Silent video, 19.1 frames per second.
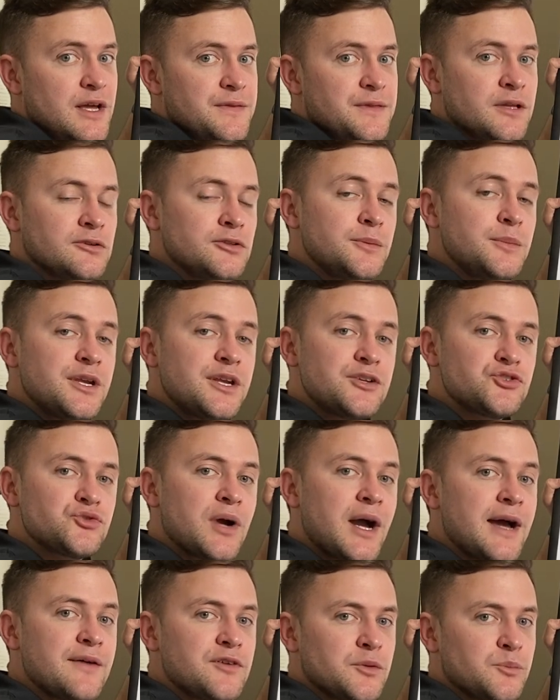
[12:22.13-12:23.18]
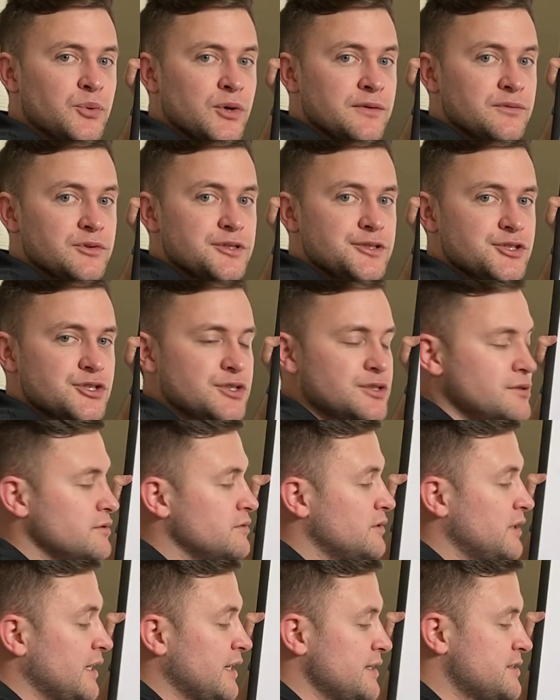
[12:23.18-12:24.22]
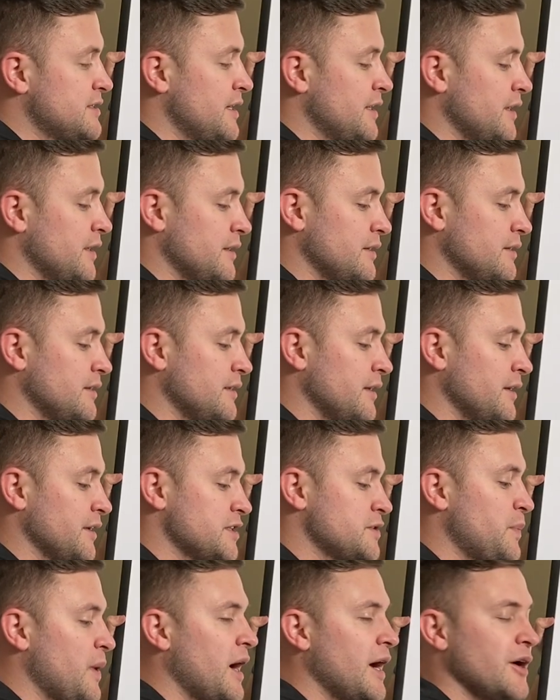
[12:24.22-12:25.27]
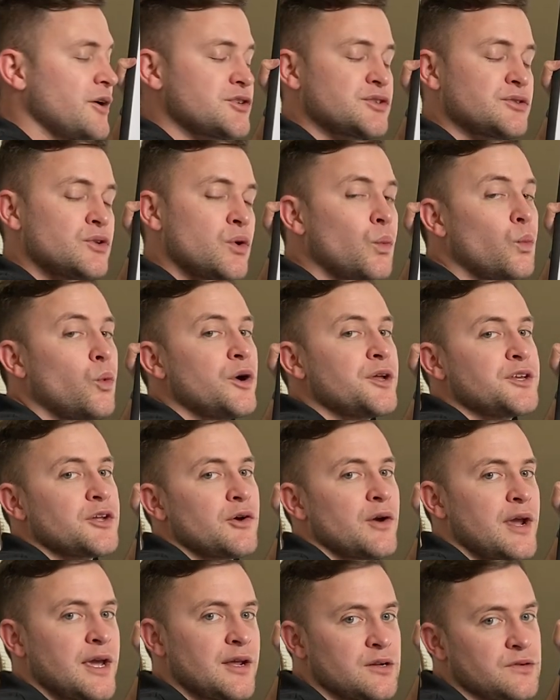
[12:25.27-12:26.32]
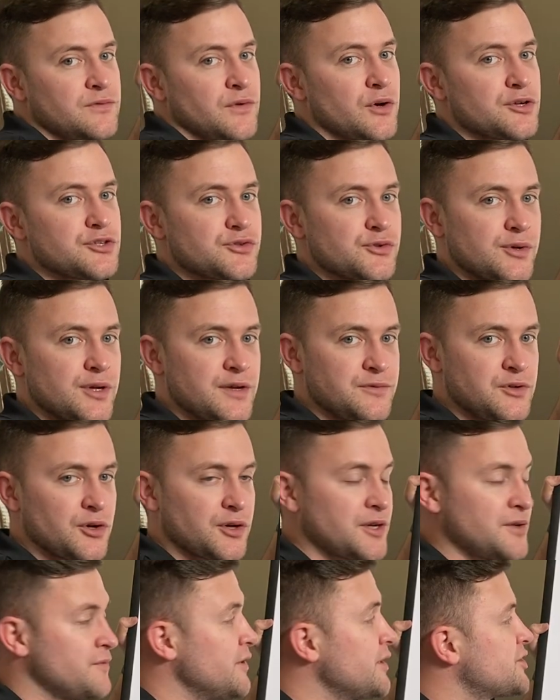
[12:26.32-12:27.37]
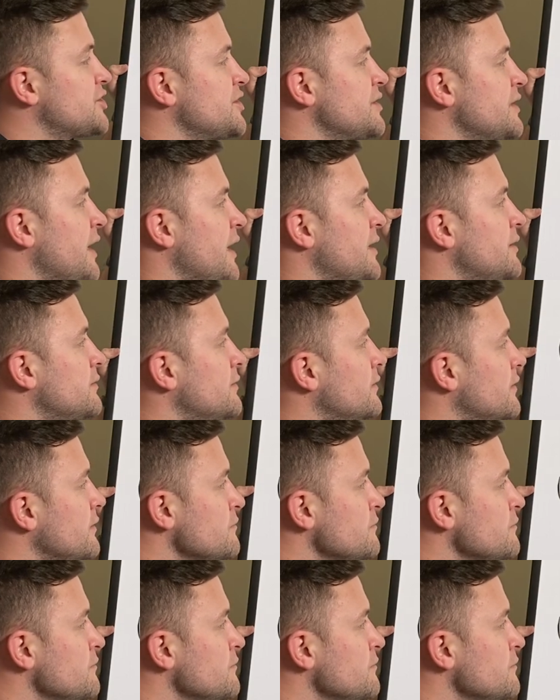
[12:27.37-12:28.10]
the limited driving privilege, like I said, it expires on the 1-year anniversary of your conviction date.